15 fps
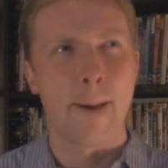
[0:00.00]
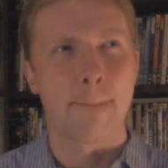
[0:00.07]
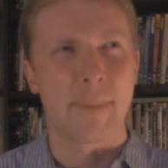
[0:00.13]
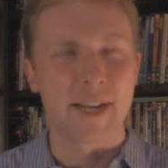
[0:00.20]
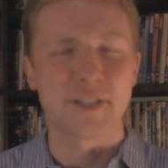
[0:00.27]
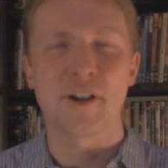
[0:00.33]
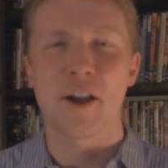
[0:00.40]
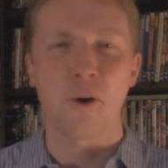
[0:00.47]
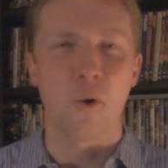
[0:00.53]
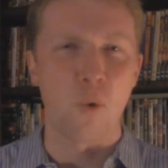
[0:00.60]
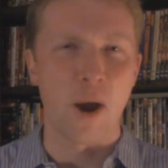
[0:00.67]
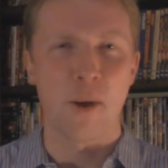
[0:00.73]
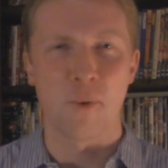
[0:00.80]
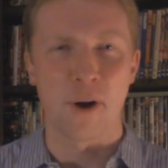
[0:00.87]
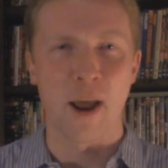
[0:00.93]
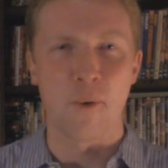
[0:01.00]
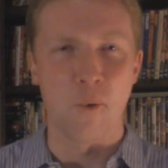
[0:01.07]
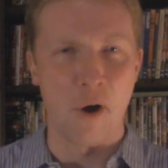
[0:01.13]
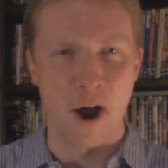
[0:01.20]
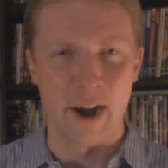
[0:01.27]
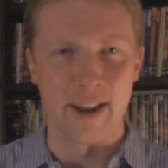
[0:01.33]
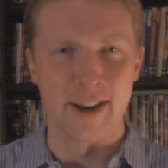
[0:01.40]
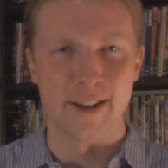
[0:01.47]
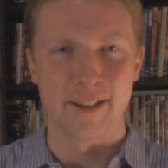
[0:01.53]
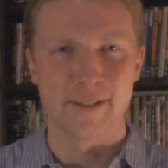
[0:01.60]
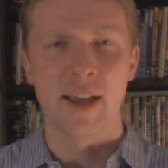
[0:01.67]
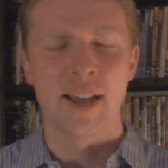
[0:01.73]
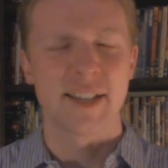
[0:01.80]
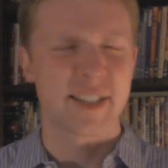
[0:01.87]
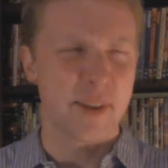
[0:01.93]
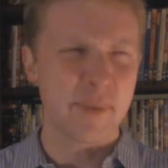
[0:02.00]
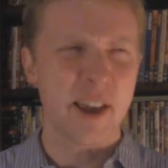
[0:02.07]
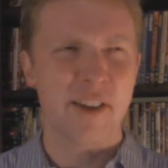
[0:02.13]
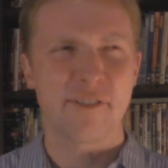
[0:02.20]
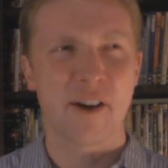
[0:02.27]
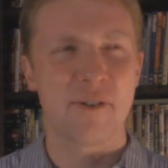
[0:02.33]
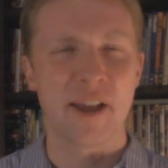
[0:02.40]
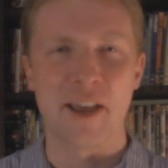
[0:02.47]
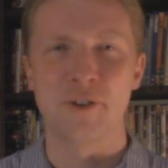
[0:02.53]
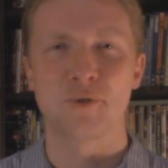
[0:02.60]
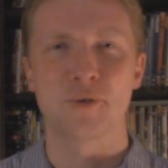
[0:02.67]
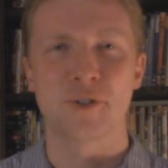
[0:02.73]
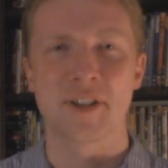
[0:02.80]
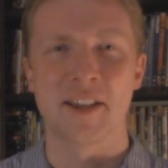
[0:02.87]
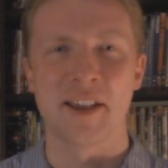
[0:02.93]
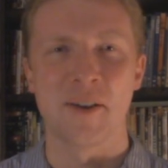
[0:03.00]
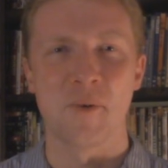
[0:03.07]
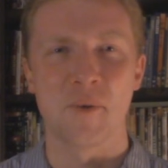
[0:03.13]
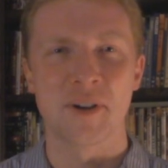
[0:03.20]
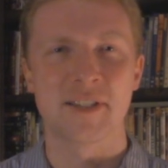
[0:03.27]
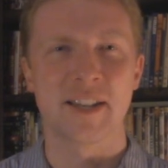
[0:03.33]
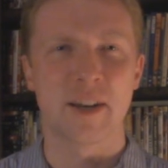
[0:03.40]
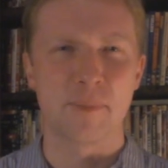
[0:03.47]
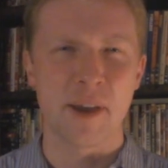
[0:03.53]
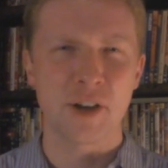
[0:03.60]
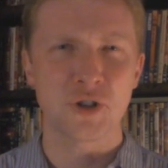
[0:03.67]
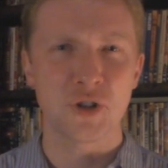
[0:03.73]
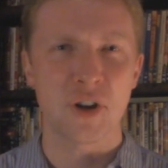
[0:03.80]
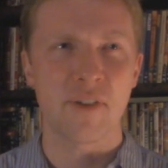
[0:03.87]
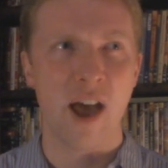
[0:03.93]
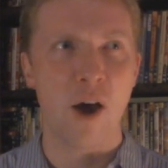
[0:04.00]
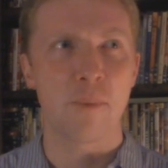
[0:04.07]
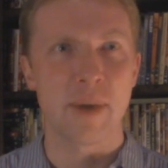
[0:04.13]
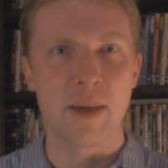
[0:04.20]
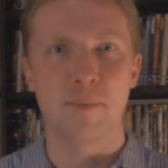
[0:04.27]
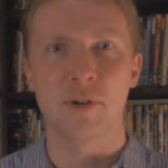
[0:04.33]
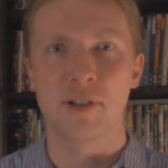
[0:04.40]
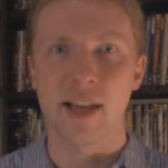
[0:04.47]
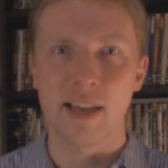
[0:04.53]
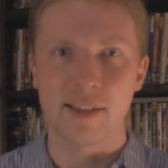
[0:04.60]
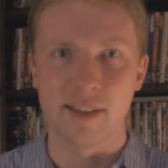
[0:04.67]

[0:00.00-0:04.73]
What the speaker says: but it's not quite what I wanted. Something I found interesting was the depiction of how people like